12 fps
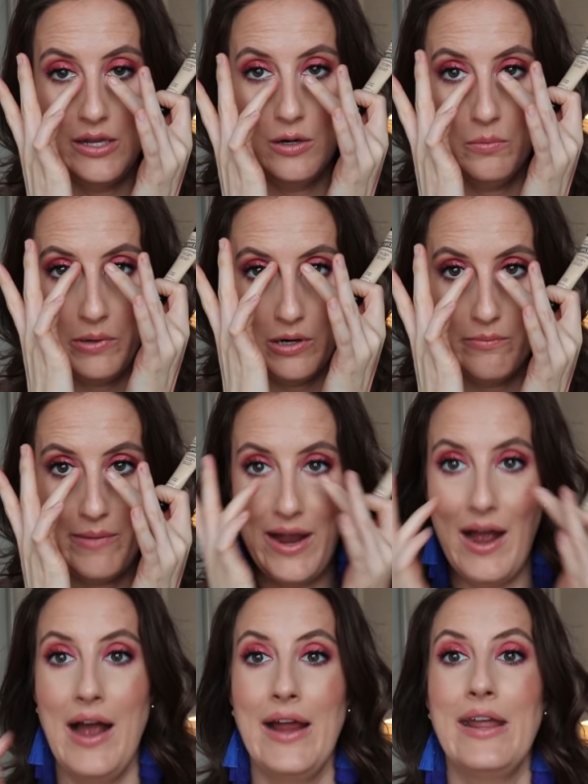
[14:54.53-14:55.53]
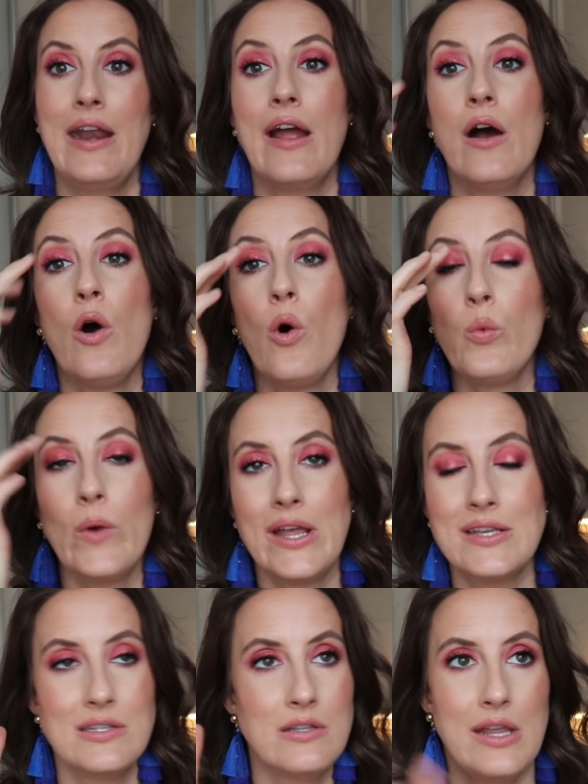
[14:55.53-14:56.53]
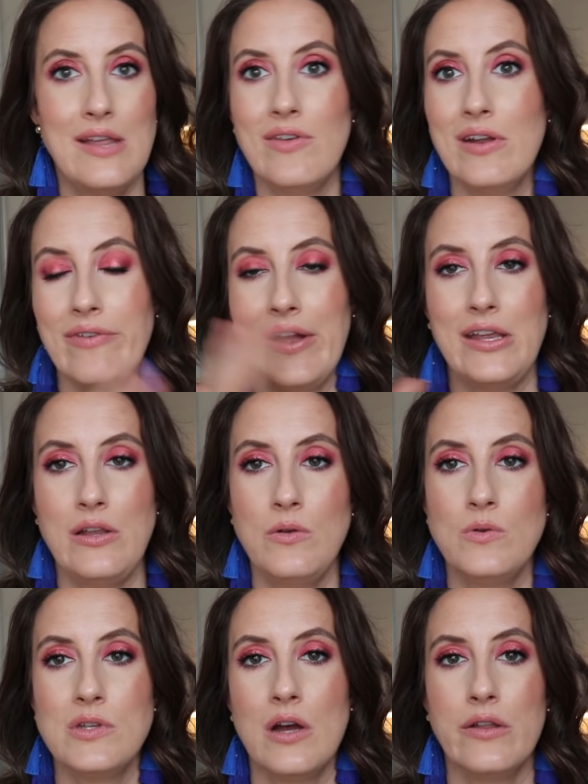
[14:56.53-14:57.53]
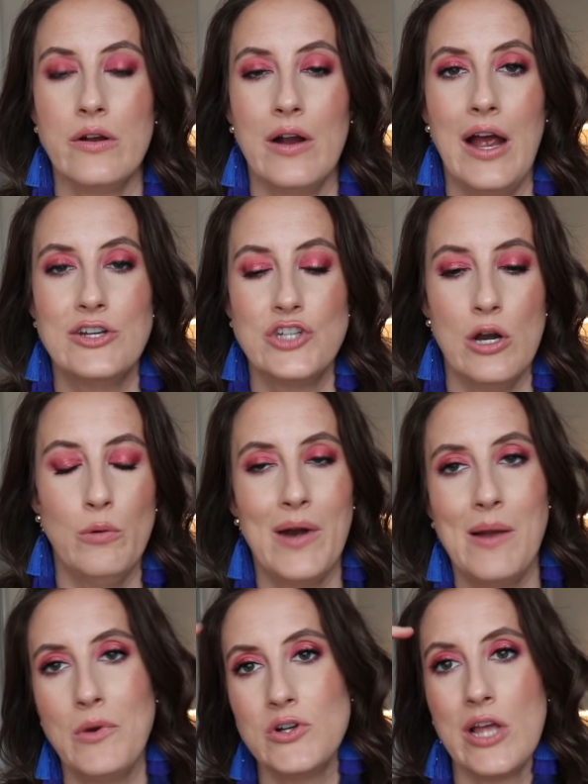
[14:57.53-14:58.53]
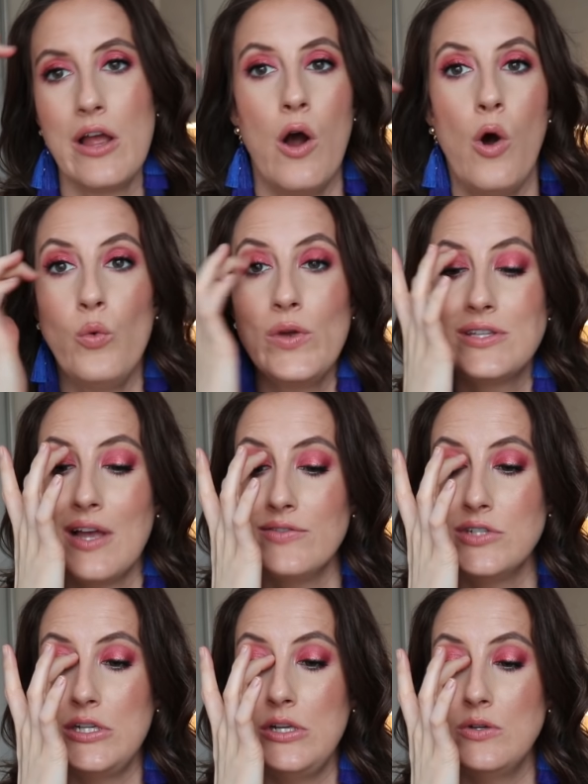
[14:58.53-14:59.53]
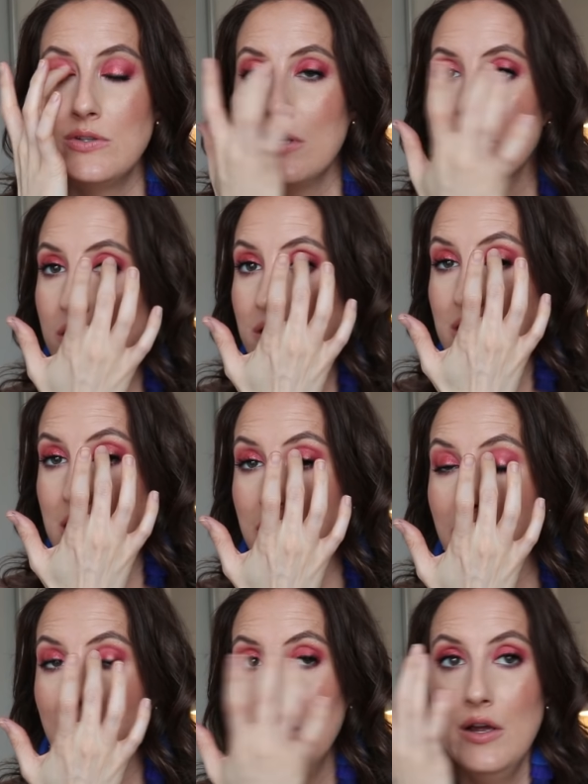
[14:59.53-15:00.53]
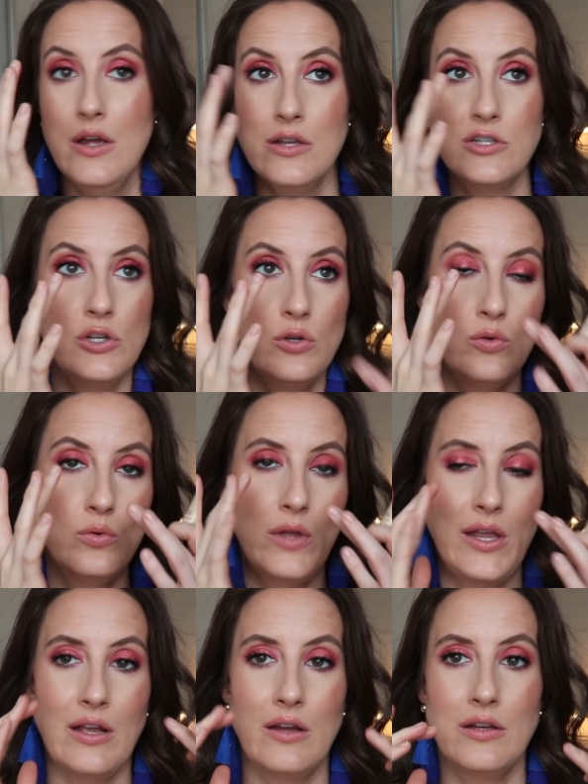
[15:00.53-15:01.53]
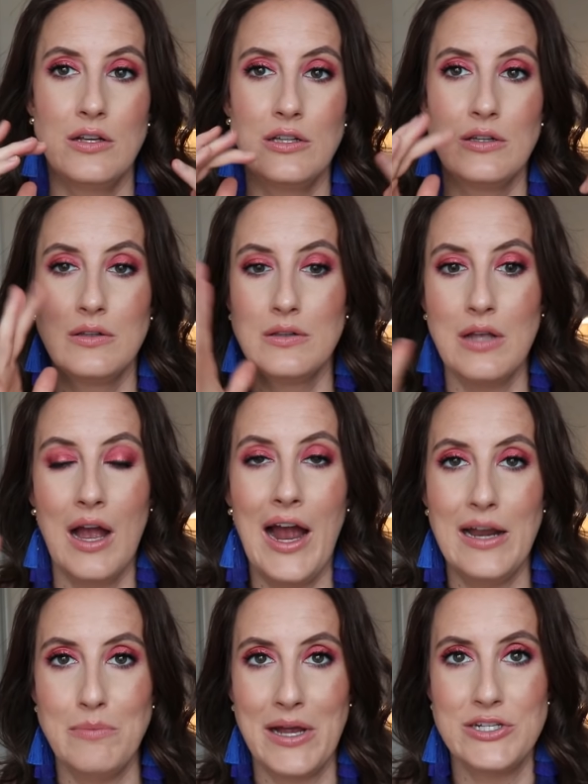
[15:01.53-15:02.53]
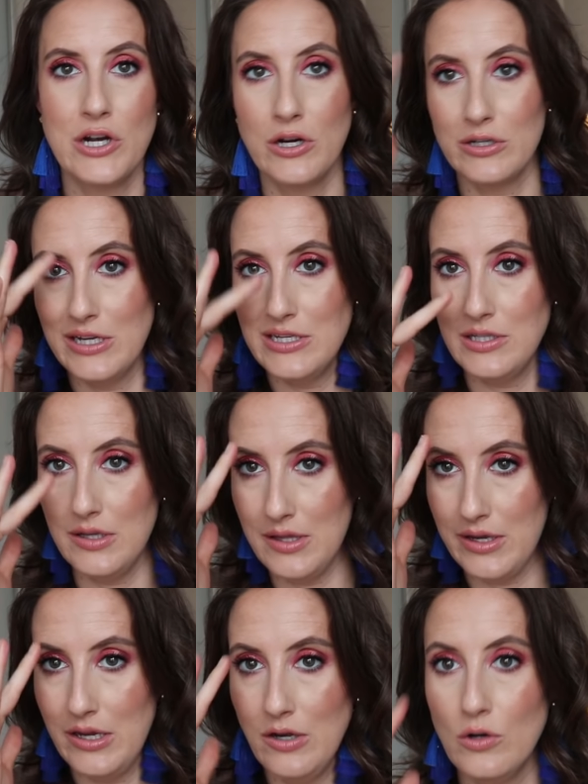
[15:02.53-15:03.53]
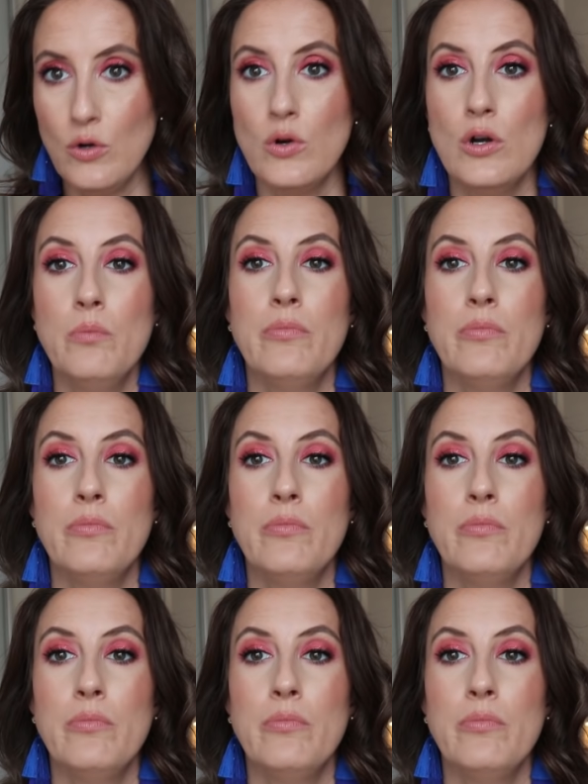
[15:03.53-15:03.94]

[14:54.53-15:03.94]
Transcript: inner part of my eye, and I always, even if I use other eyeshadow primers, I always have to use a concealer to like hide my darkness in the inner corner